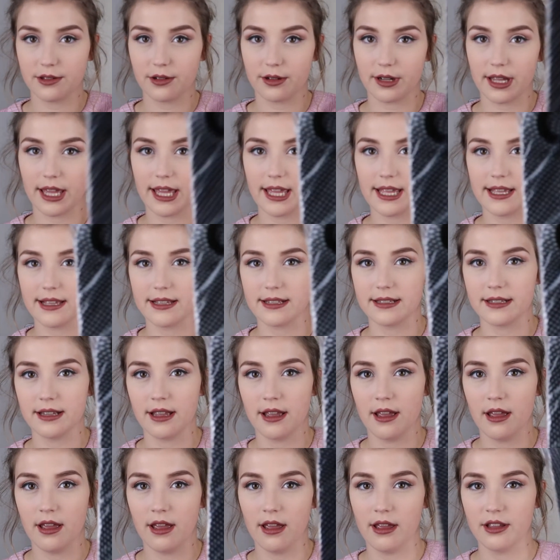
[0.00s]
stockings,
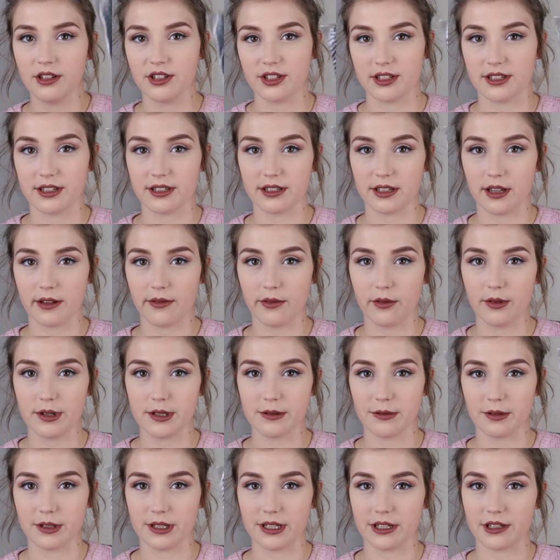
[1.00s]
just because I've
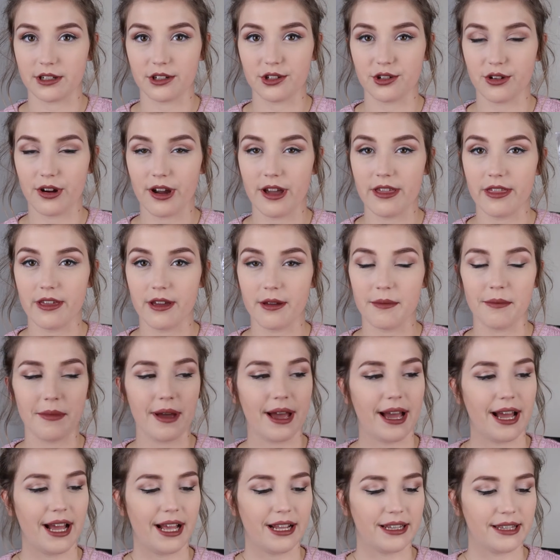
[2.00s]
always wanted to try them,
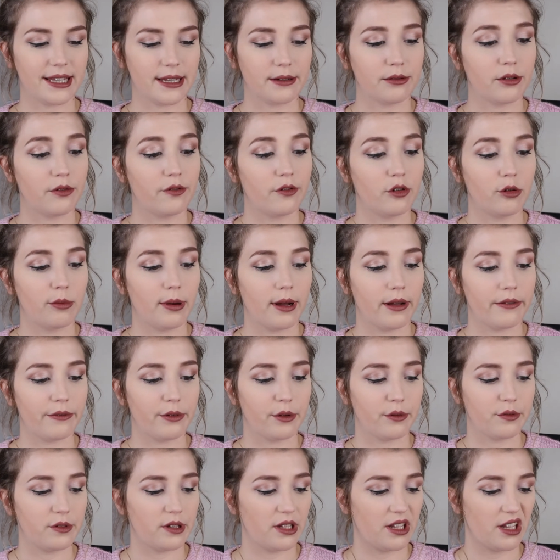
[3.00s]
and they were
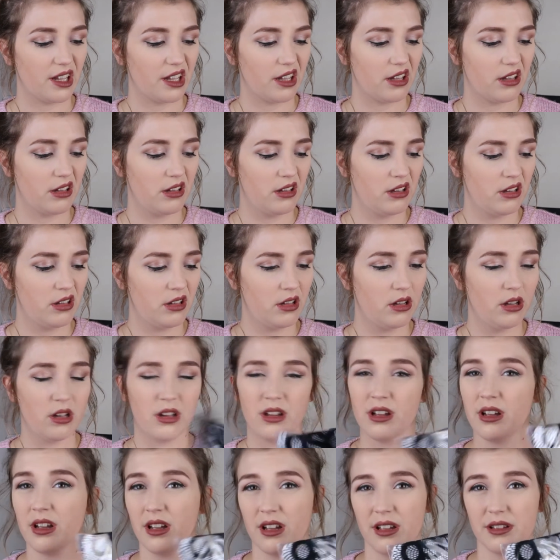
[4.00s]
£4.50.
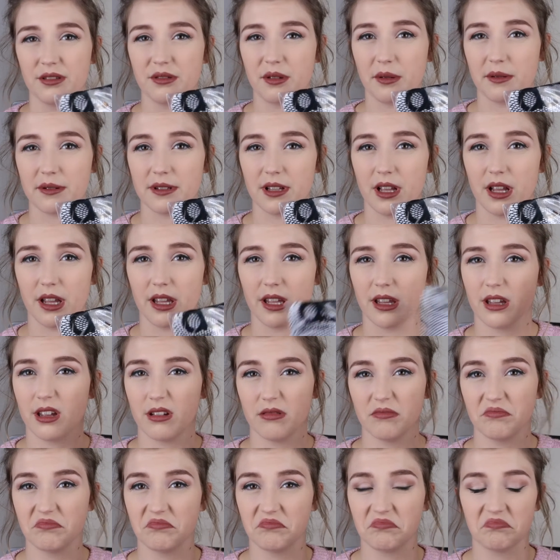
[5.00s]
So I was
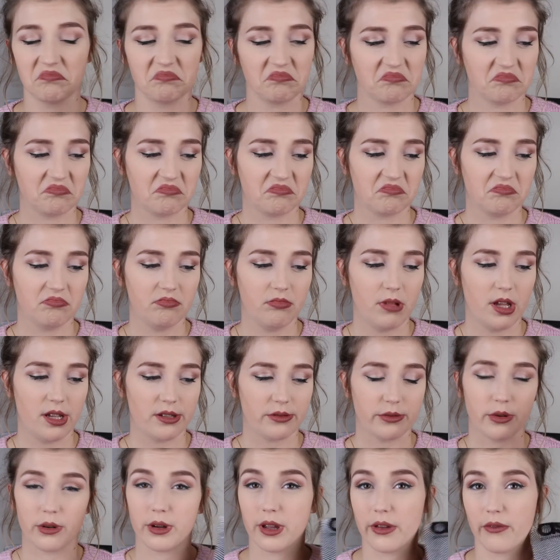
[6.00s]
like,
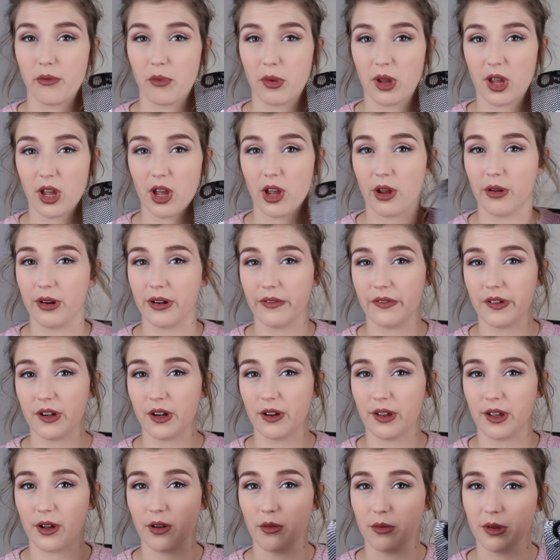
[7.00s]
may as well give them a go, and if I
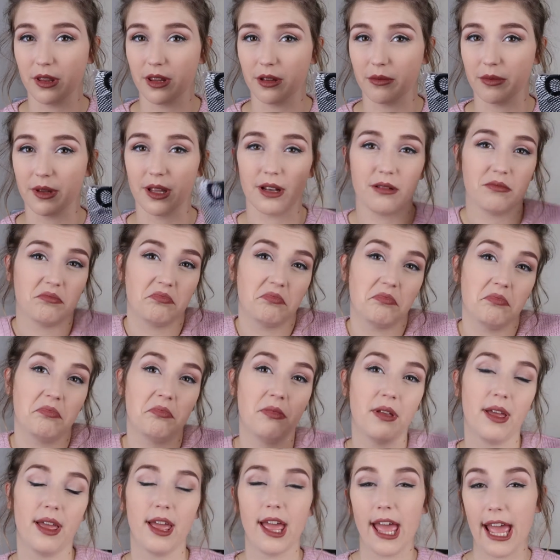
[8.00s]
don't get on with them, then
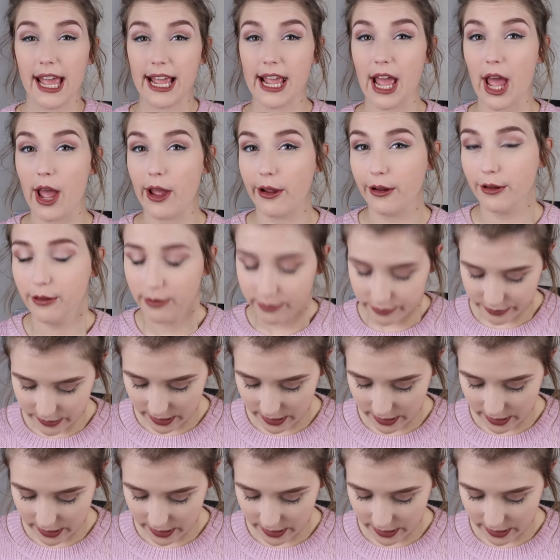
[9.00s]
hey ho,